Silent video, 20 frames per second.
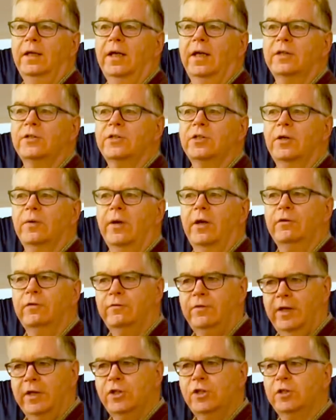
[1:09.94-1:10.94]
And so our
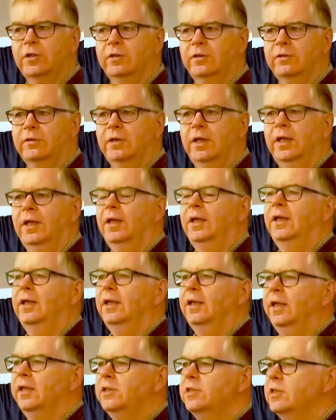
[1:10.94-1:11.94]
reflection
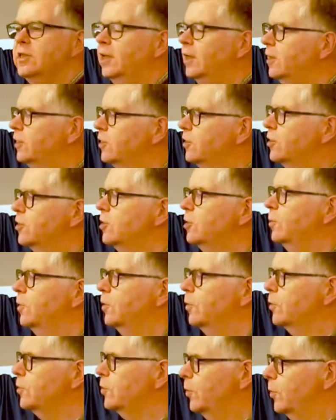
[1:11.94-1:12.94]
is tinged
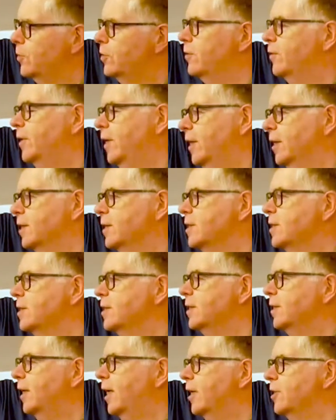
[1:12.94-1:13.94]
with all sorts of
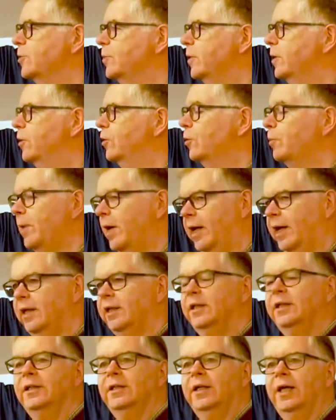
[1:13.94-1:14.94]
things as we look
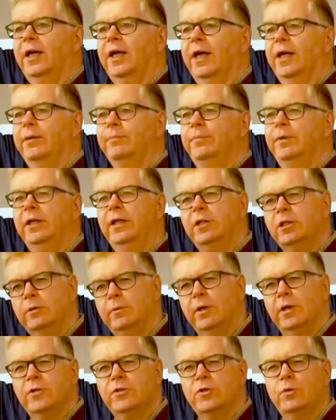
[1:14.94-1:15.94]
back and begin
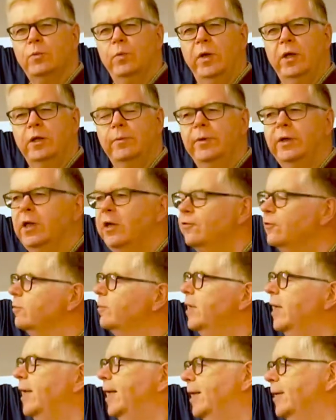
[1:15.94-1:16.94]
to ask, where do we go
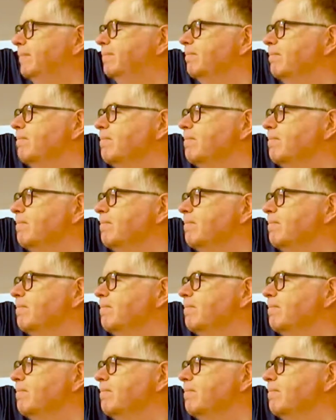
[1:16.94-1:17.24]
from here?